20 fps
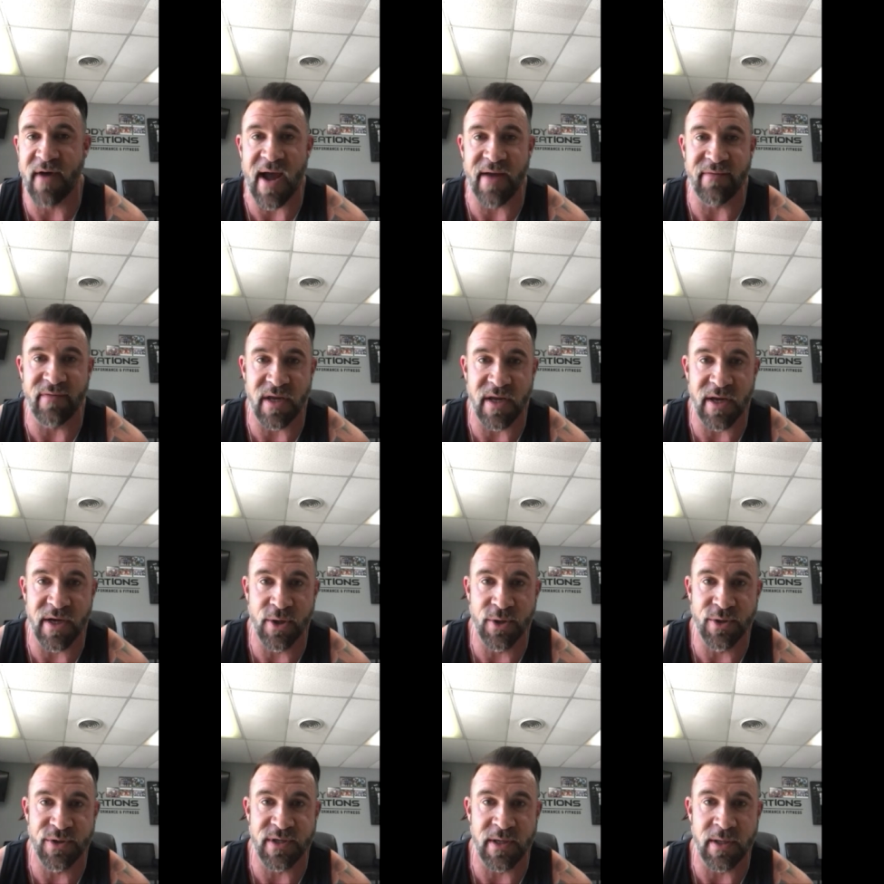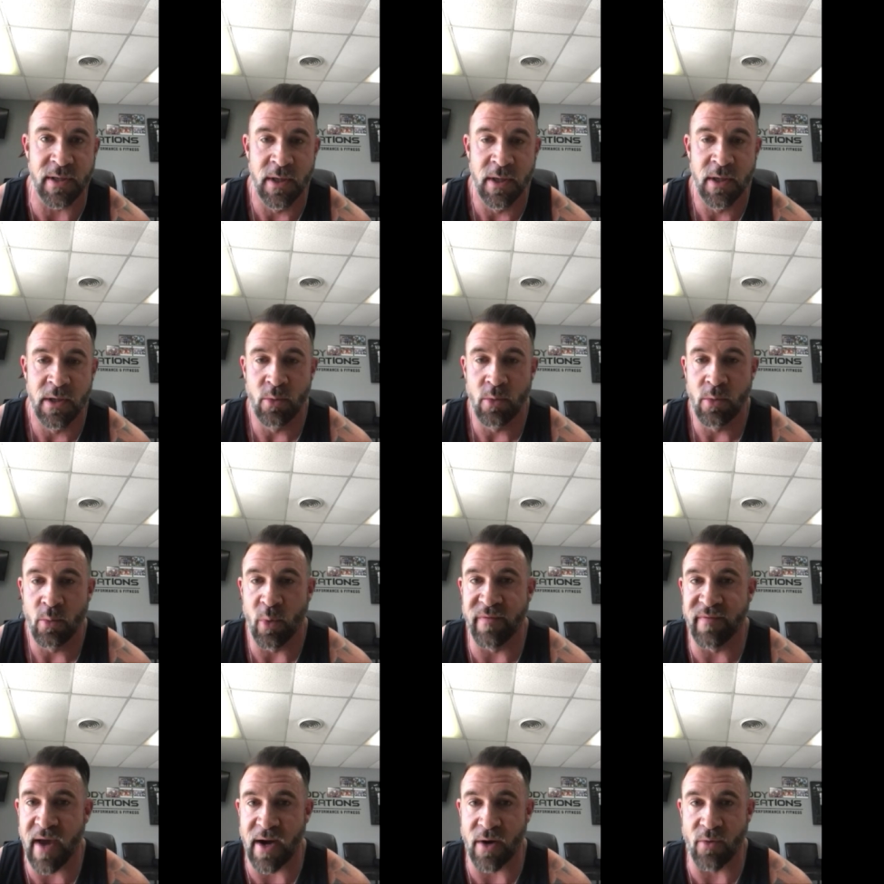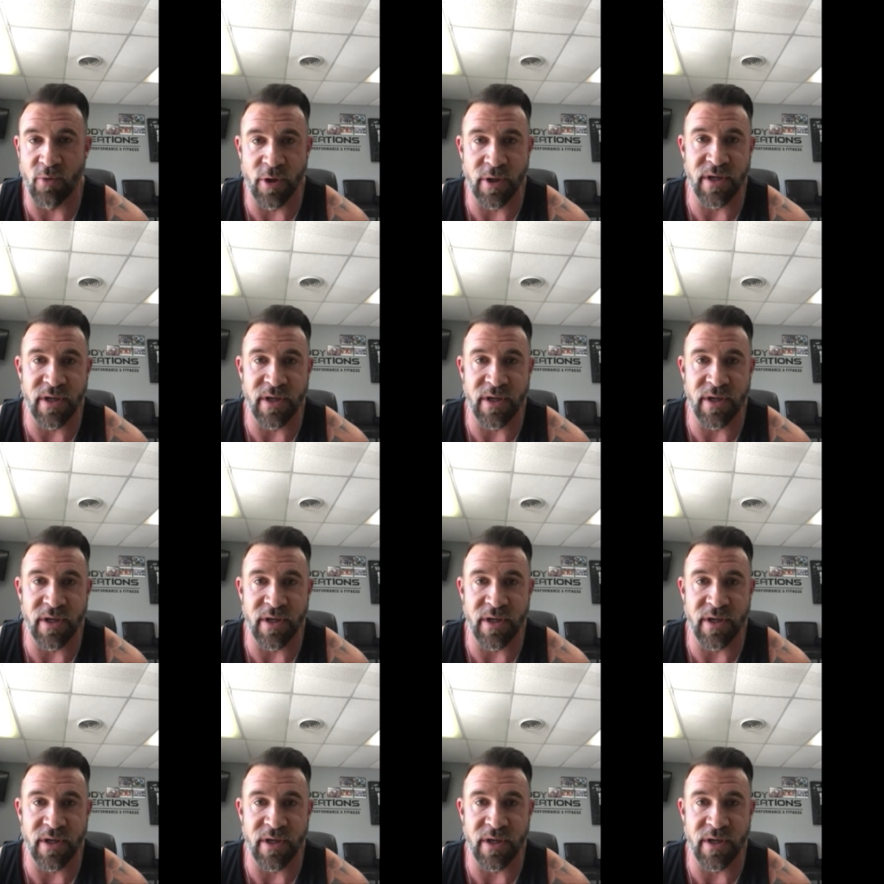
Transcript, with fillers: 5 years. And we've got a really